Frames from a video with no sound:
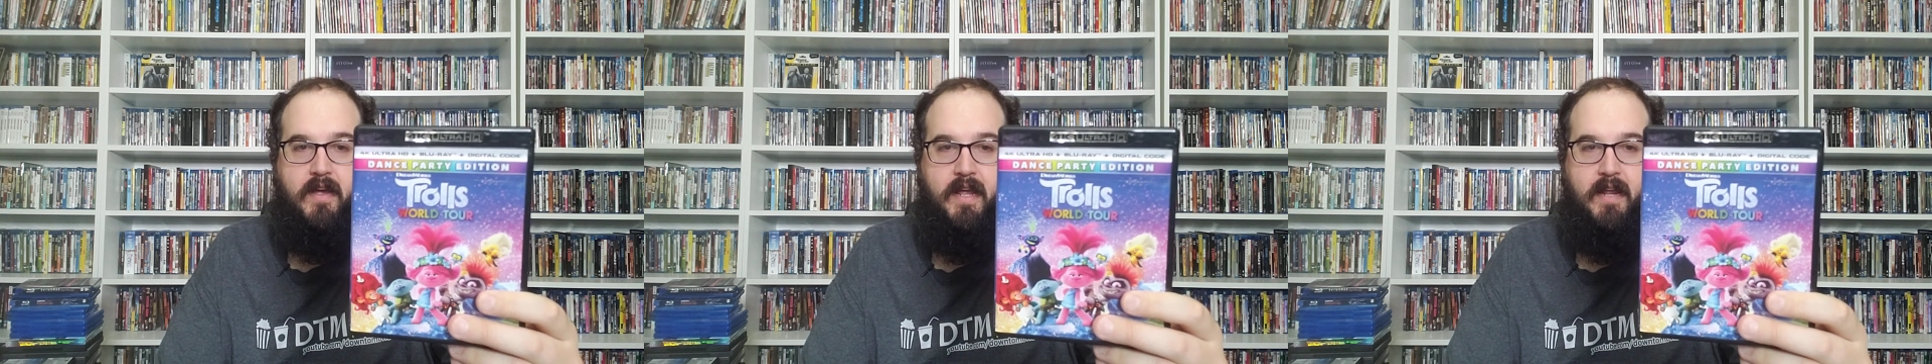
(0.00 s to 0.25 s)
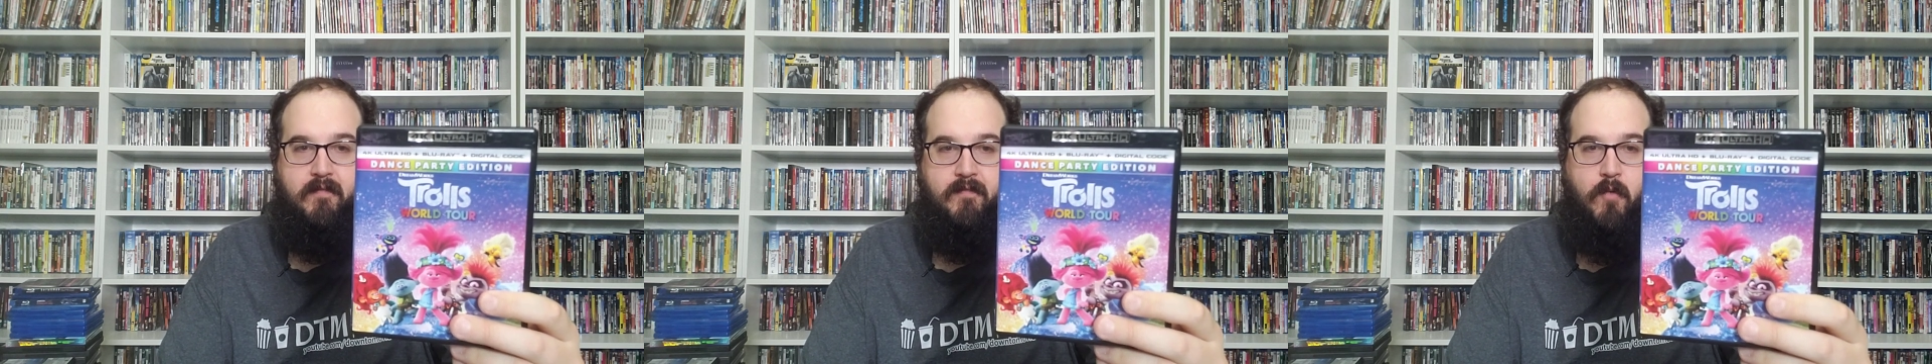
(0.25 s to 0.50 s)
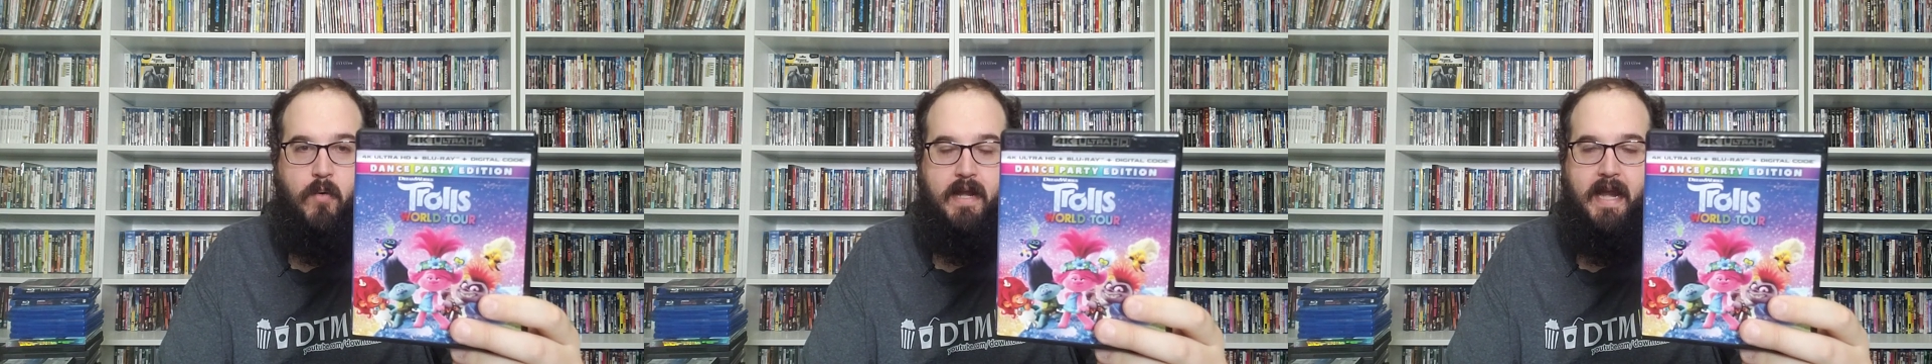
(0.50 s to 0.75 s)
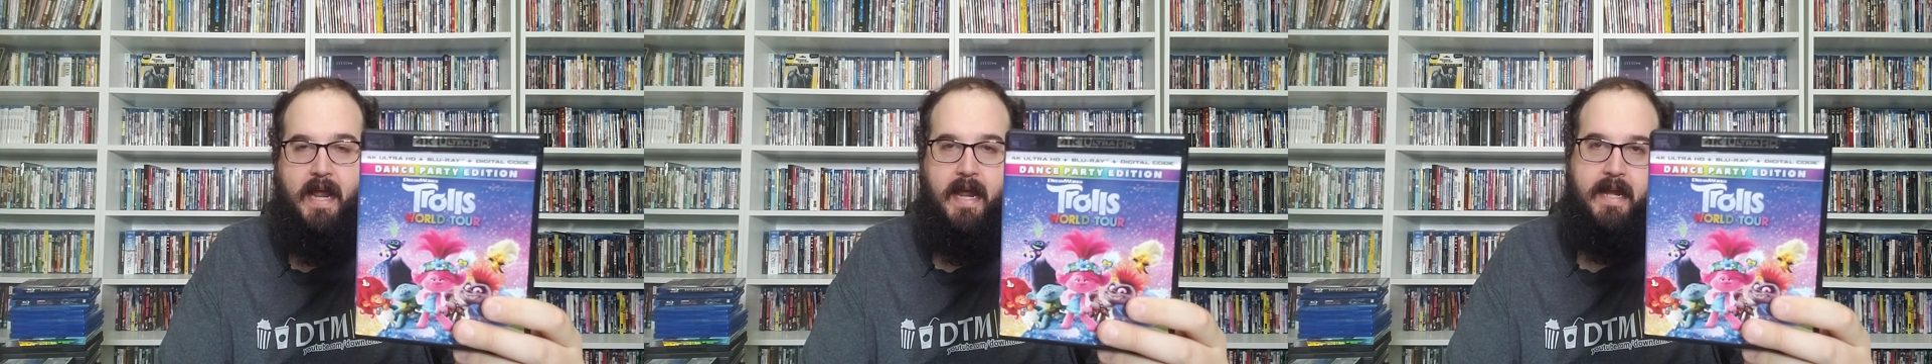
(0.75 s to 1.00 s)
in
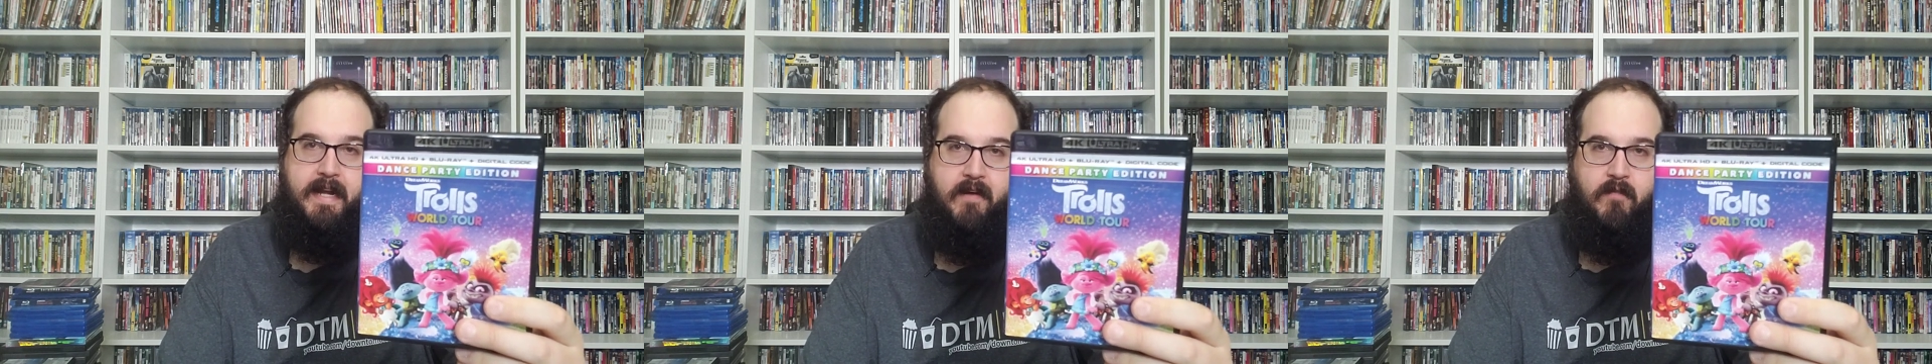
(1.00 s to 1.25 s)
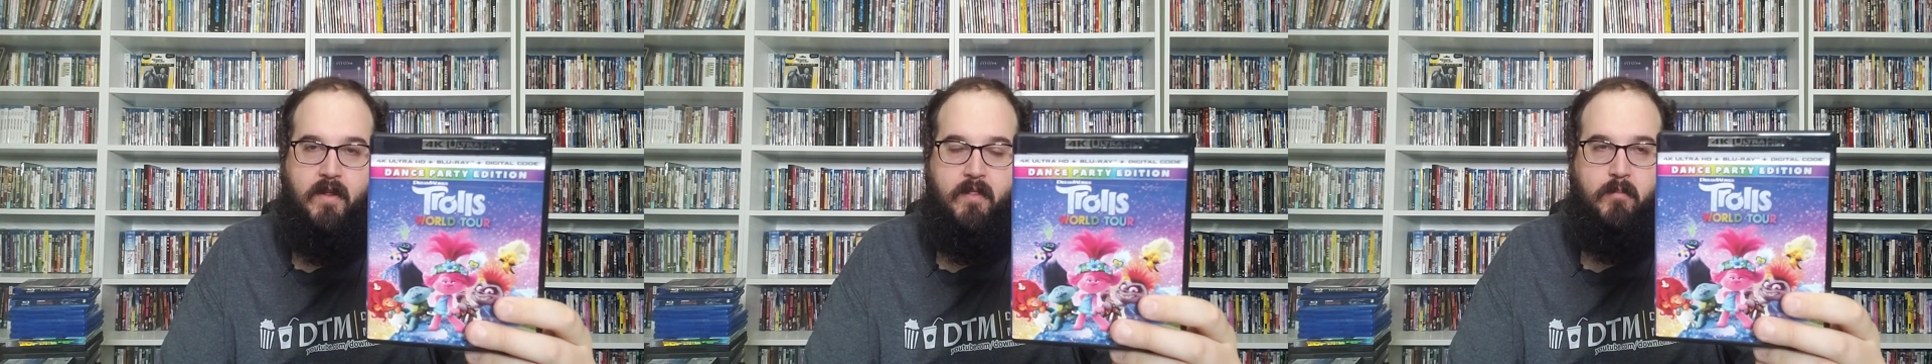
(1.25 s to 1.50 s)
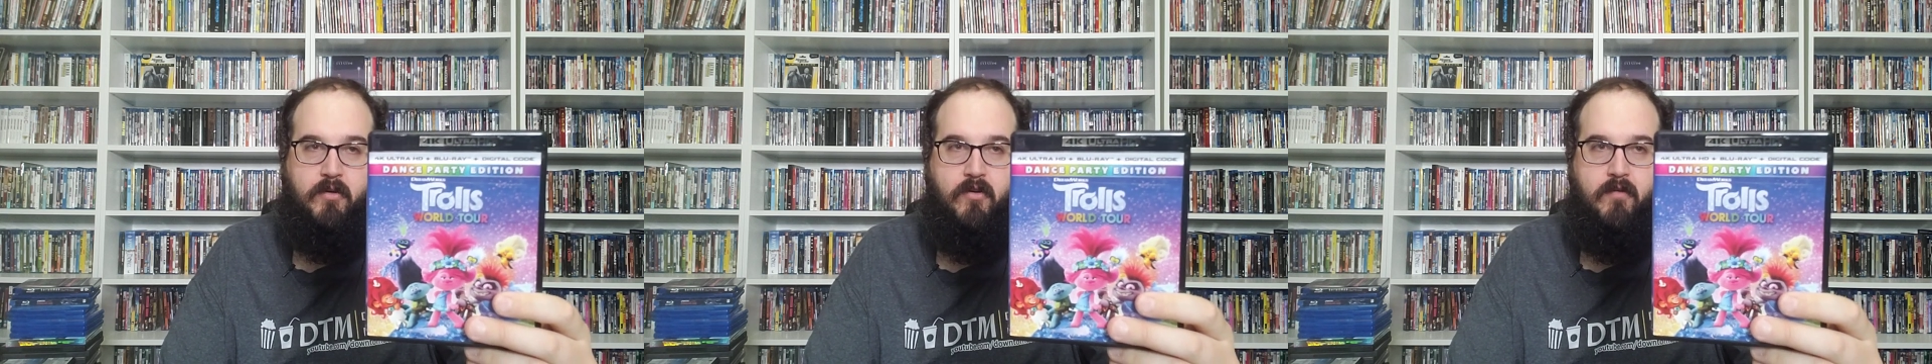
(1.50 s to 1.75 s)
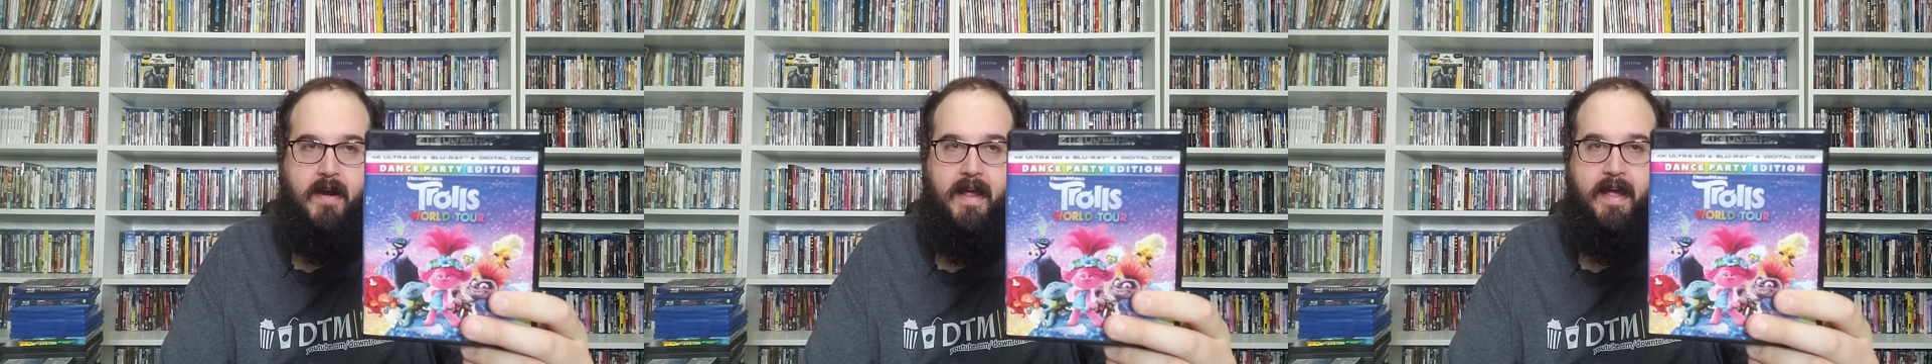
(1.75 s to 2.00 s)
4K, get rid of the
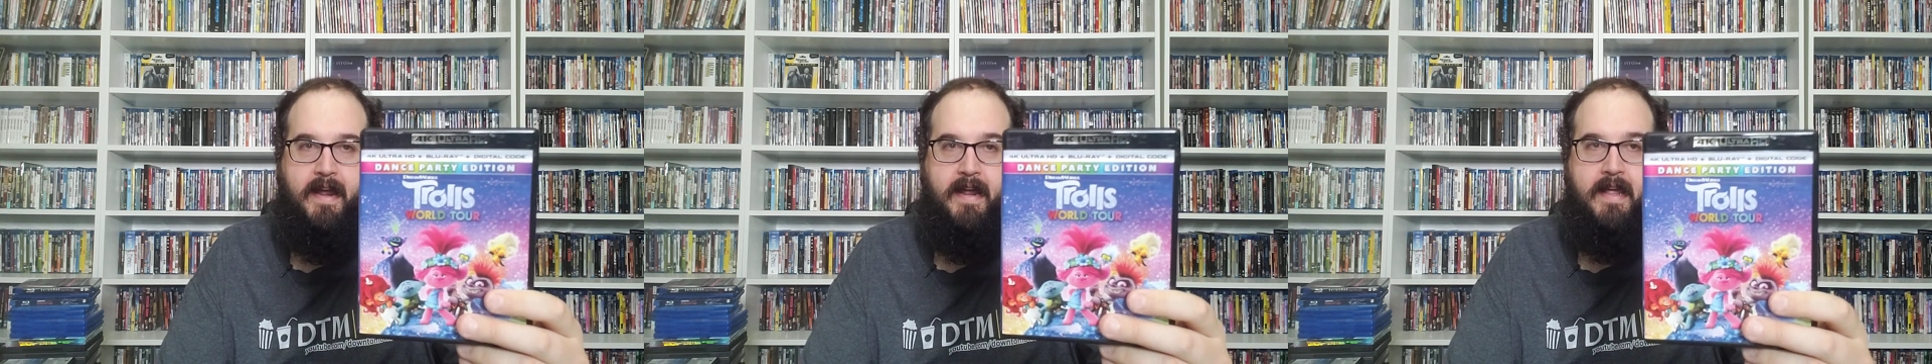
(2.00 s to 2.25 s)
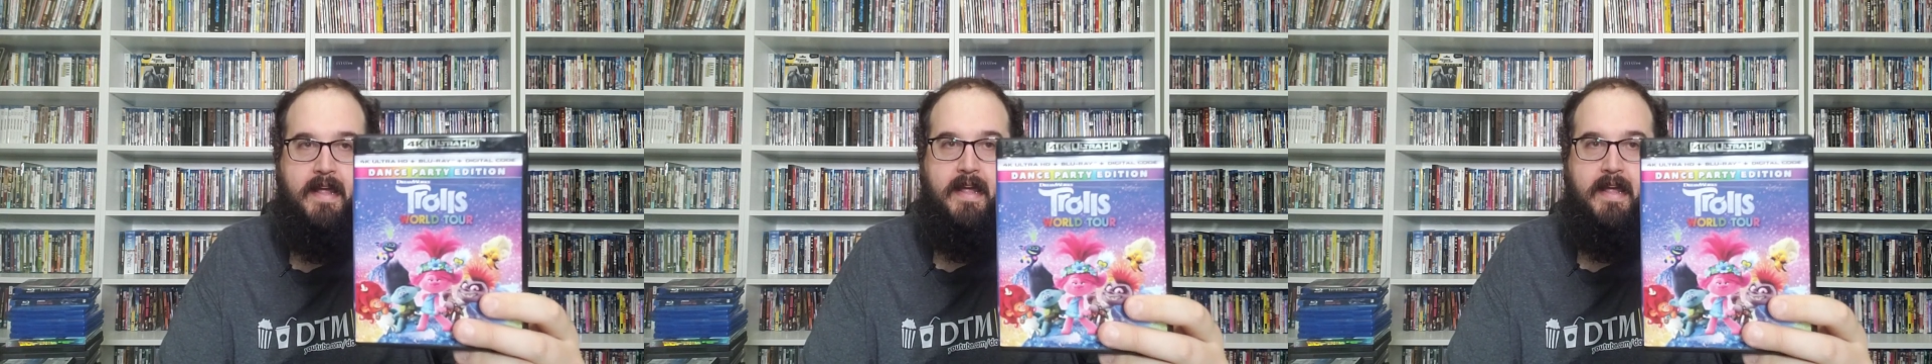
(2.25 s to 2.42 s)
Blu-ray,